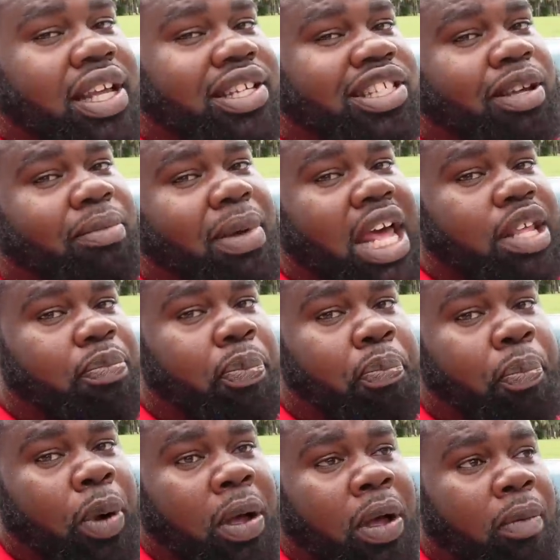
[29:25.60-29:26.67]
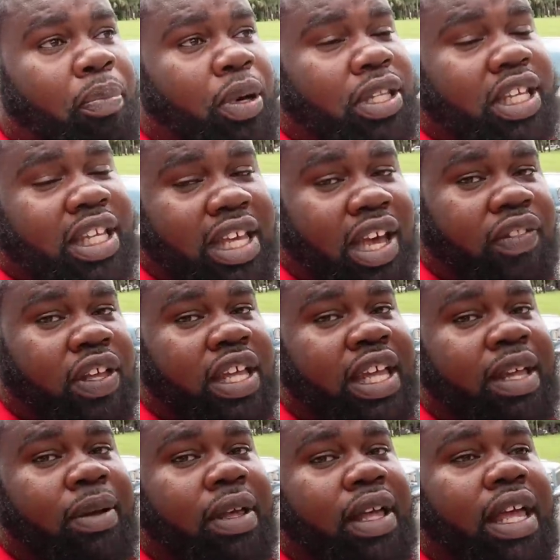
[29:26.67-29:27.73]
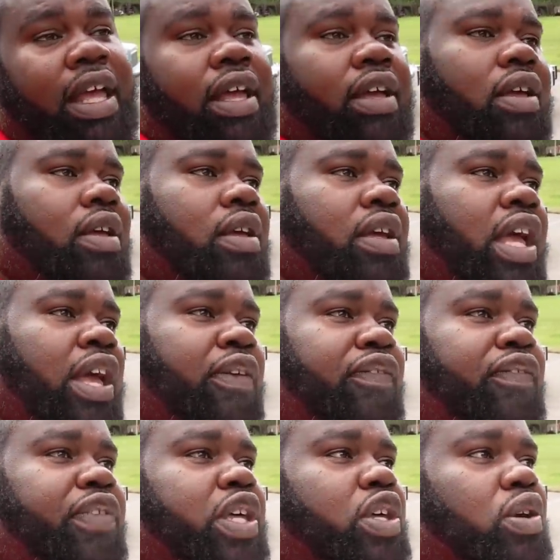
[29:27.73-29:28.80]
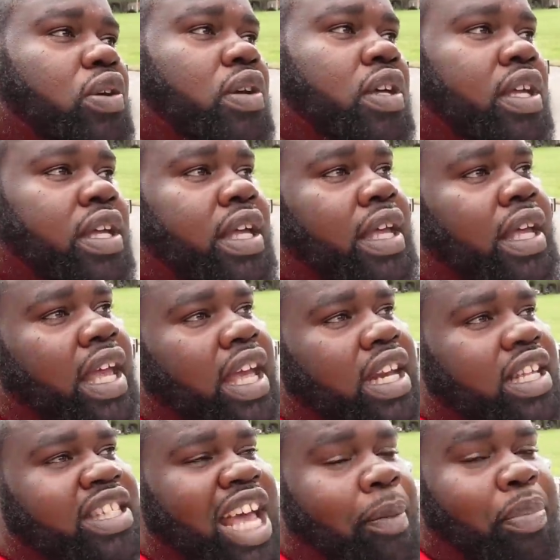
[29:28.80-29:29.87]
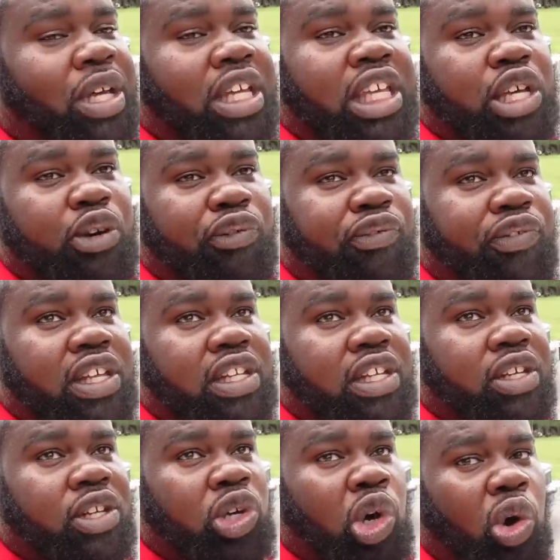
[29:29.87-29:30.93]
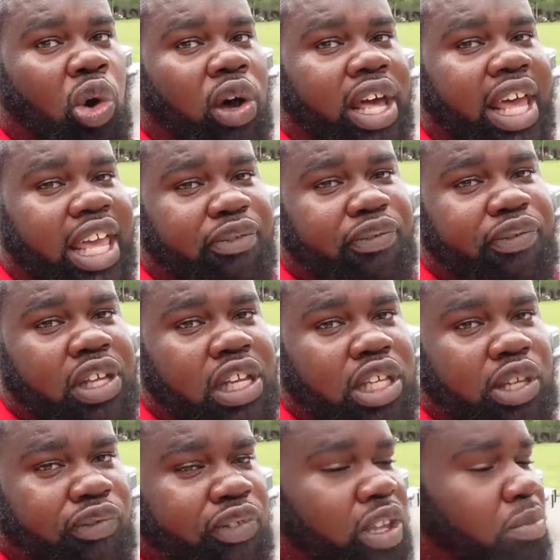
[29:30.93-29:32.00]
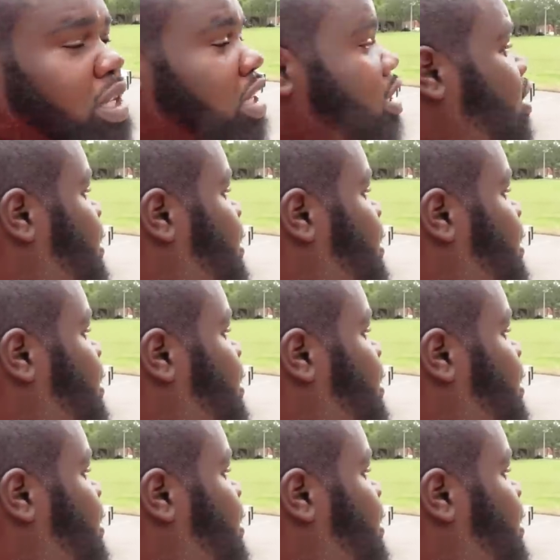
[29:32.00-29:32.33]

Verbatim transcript: that somebody put together and, and, and feel any type of ill feeling or hate feeling, you feel me?